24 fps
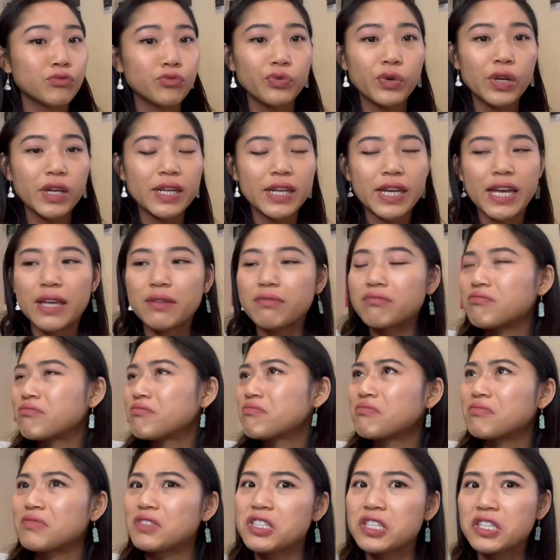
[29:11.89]
Read it.
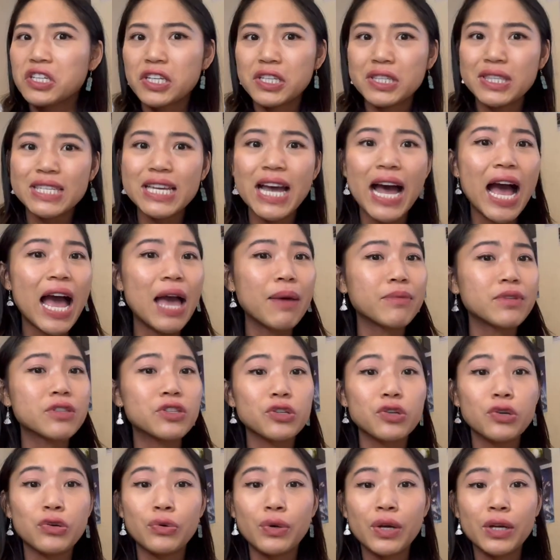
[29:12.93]
It's a good time.
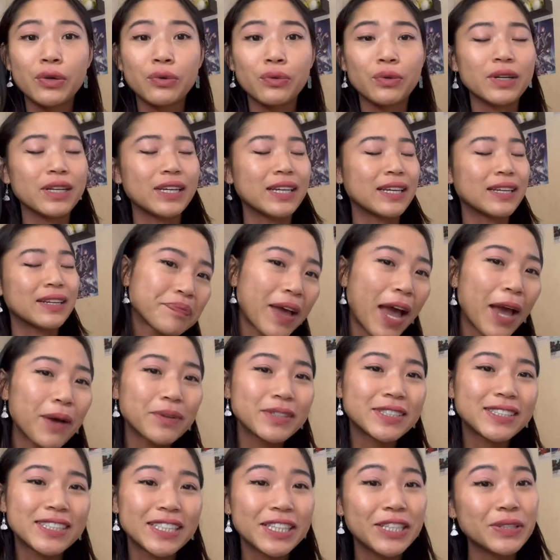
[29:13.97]
It's a quick read. I
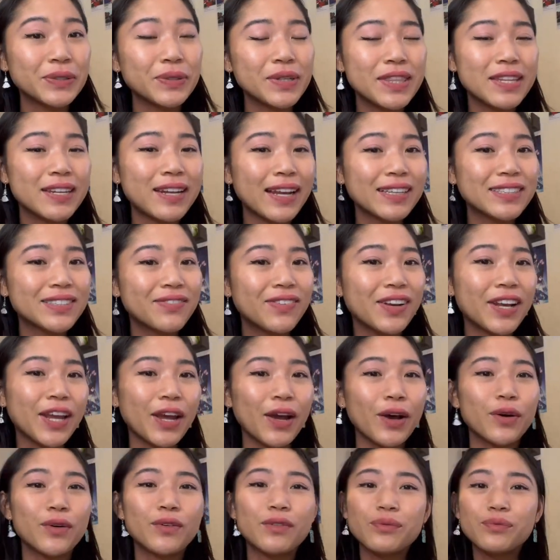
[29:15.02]
will see you in the next
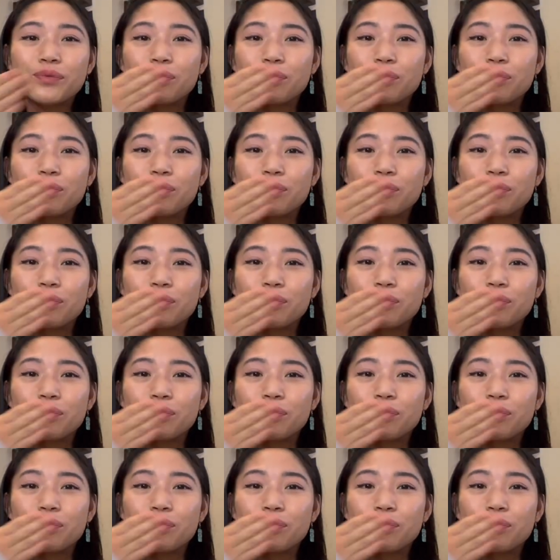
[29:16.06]
video.